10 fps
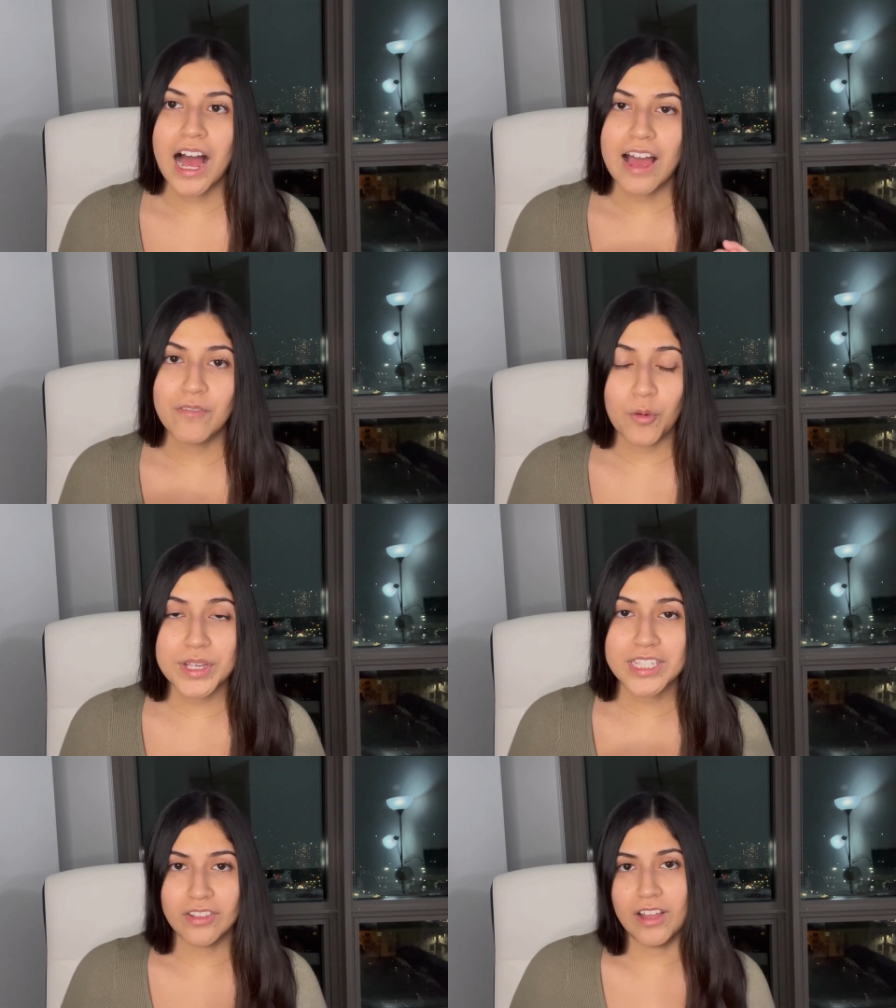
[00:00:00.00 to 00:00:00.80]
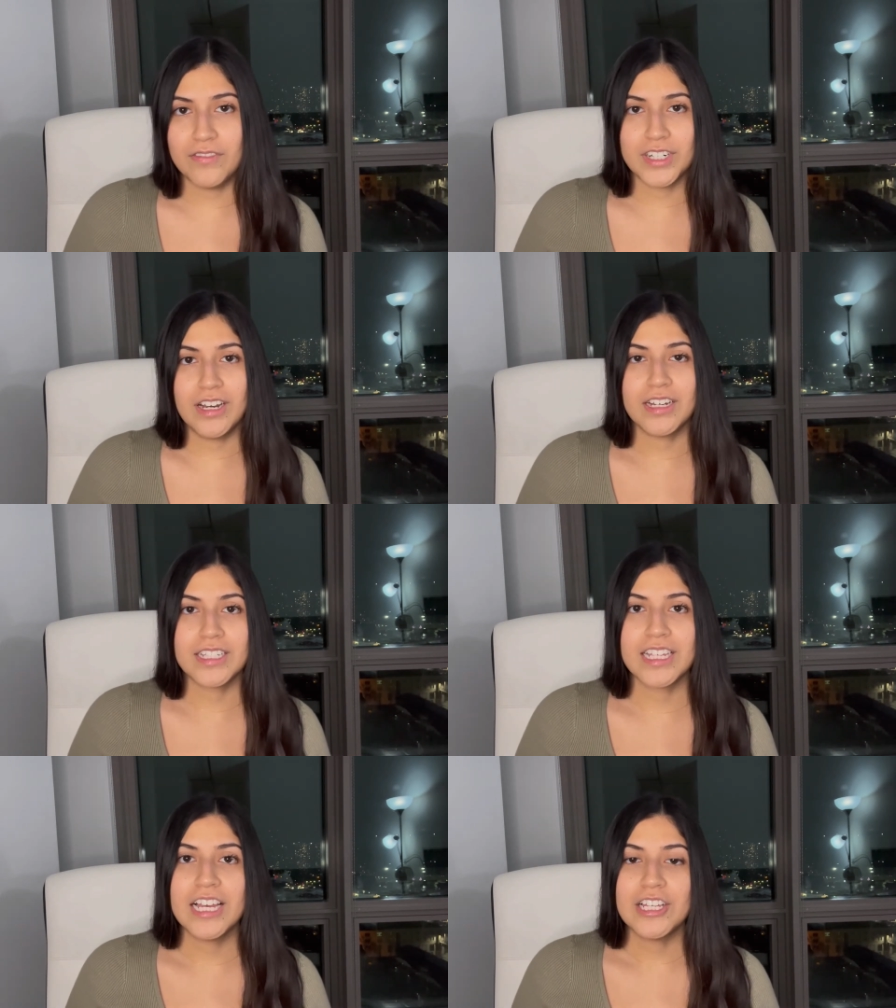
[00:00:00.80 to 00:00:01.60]
I've always loved
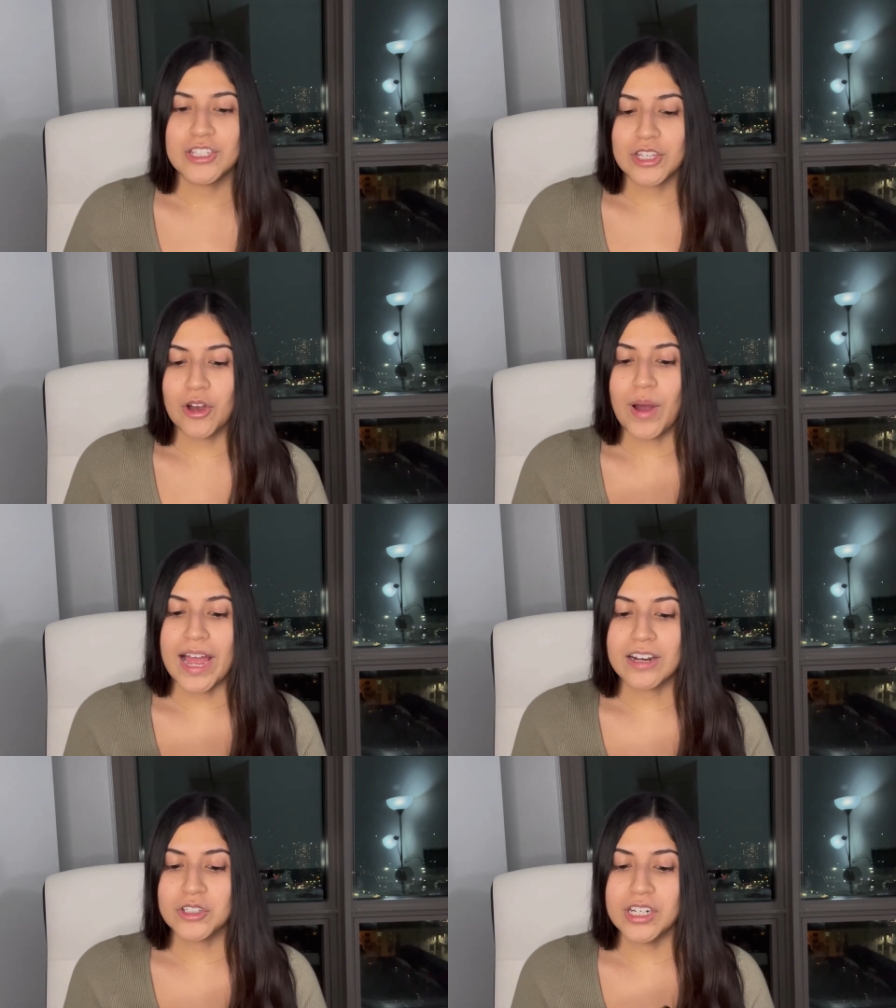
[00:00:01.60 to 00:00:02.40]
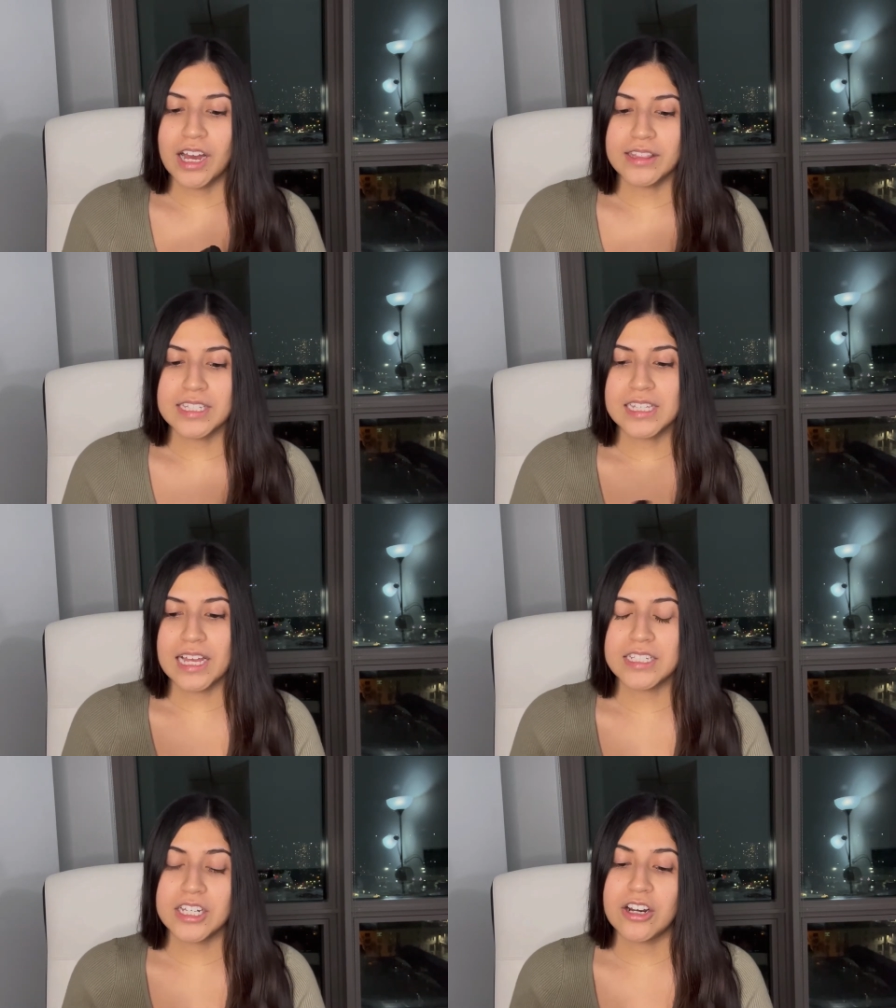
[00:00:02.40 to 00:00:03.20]
UGGs. So I actually got these
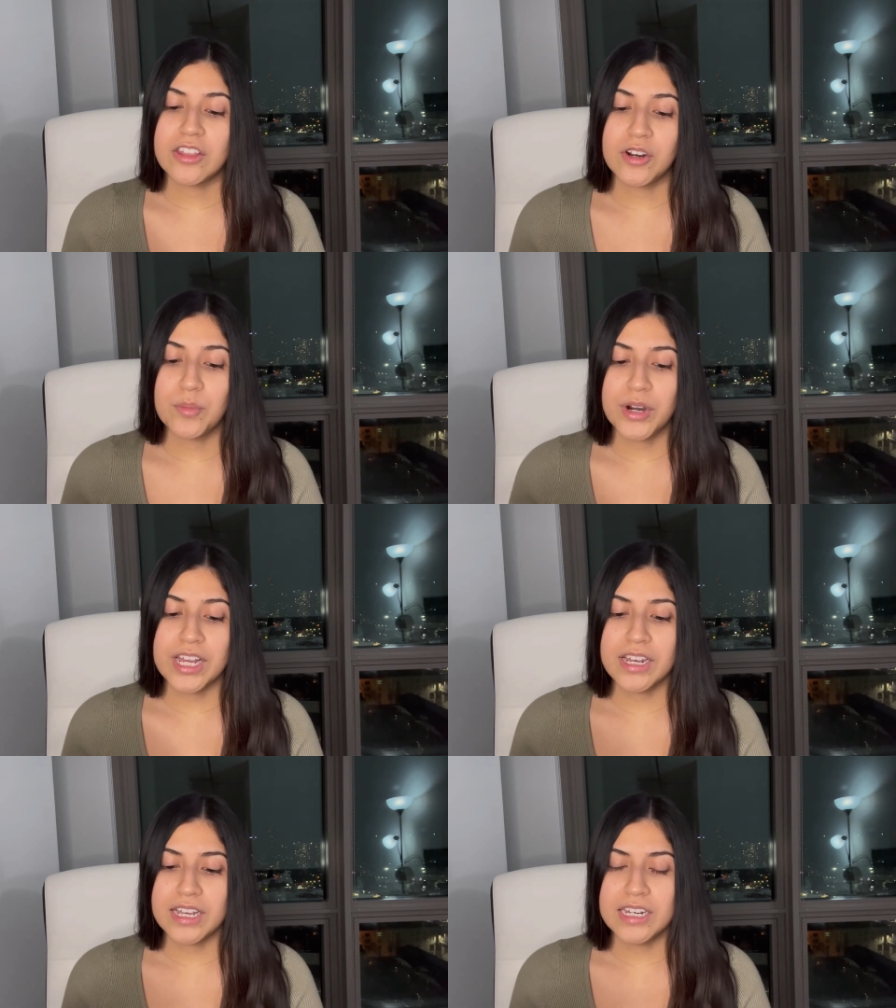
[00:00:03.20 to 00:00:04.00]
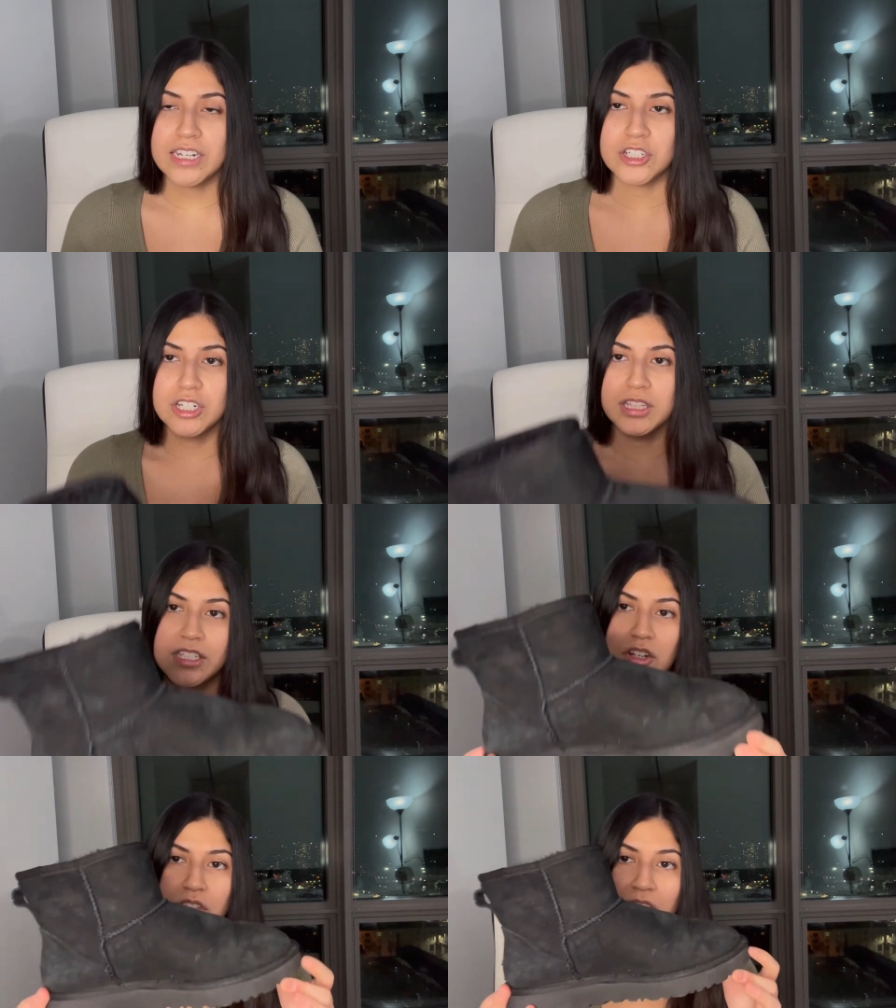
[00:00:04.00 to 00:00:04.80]
last year, and they're in pretty good condition.
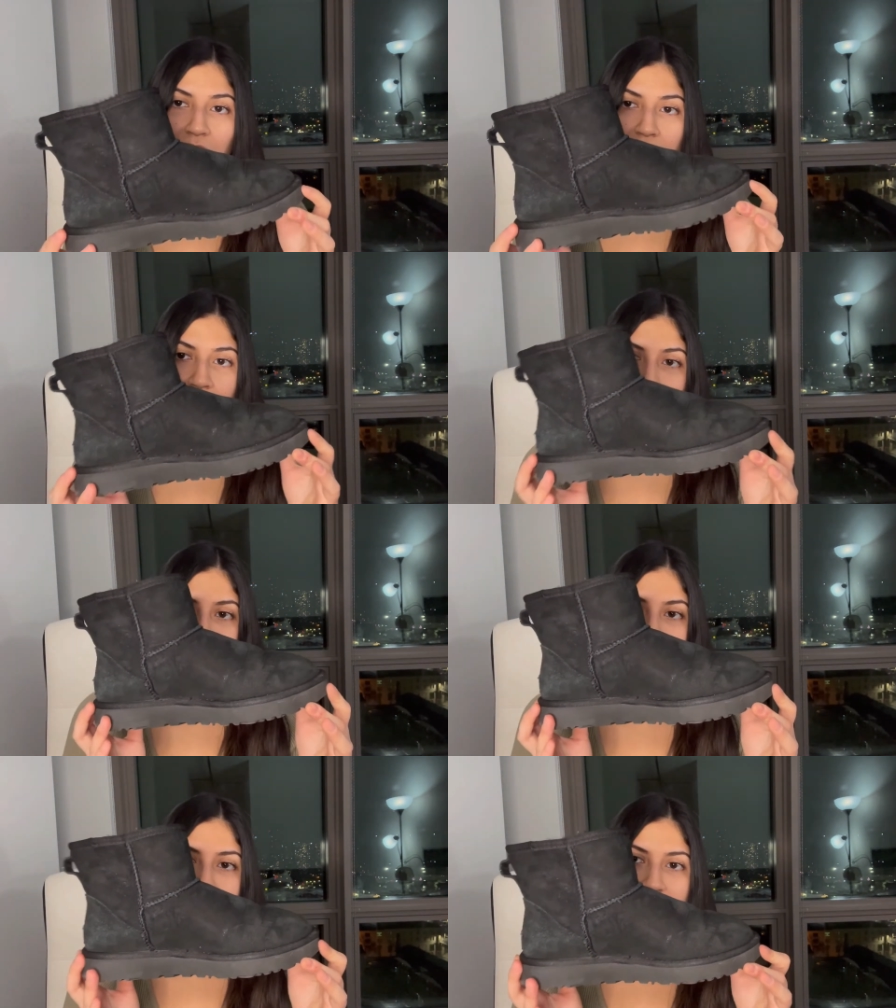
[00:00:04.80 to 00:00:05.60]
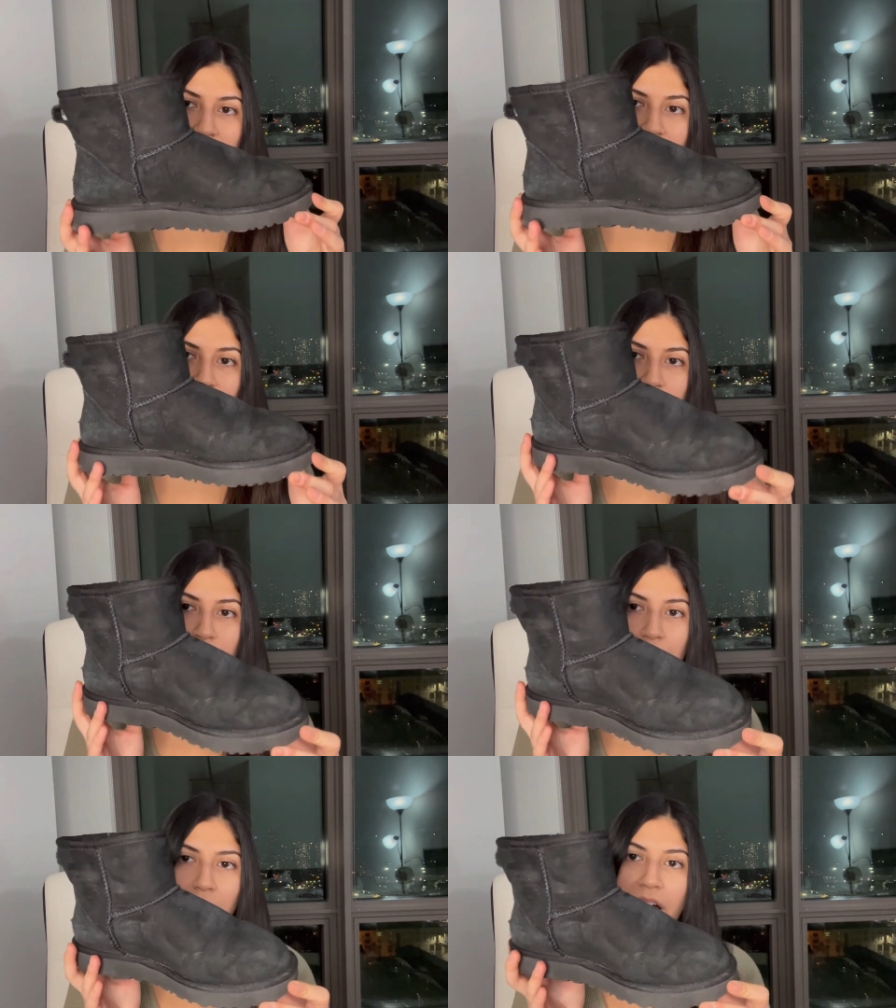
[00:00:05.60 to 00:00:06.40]
These are the UGG minis, and I got them
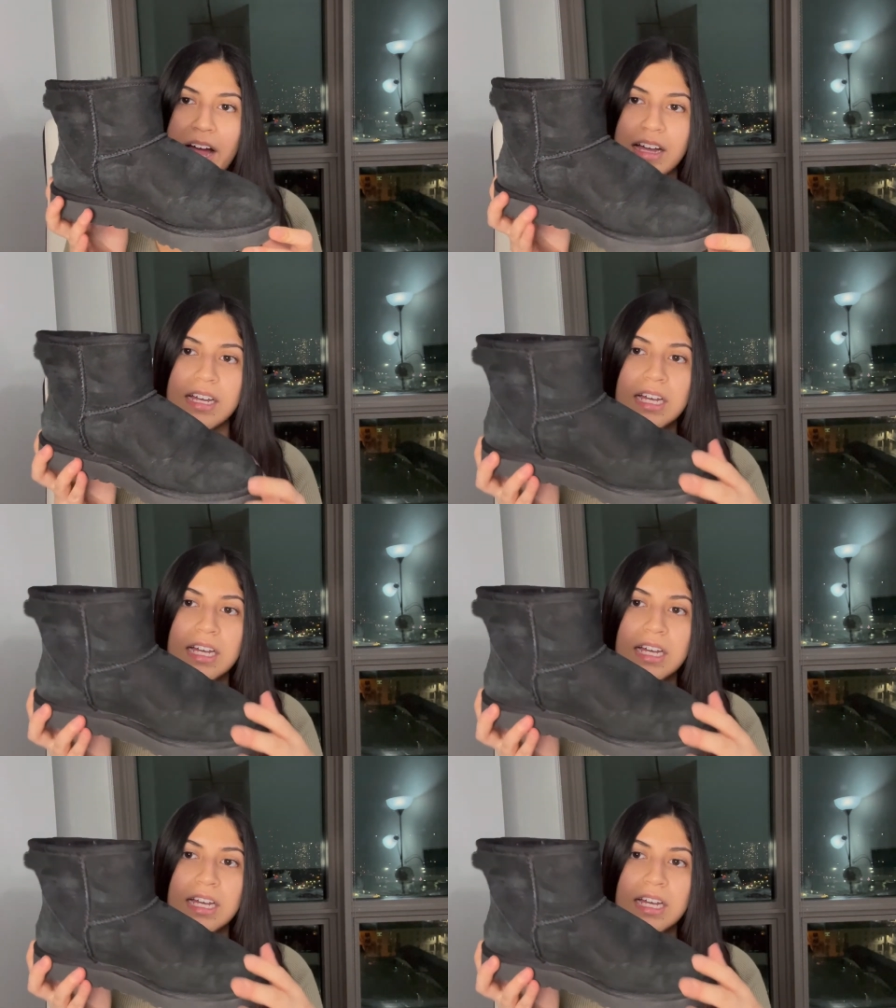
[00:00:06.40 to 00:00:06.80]
in black.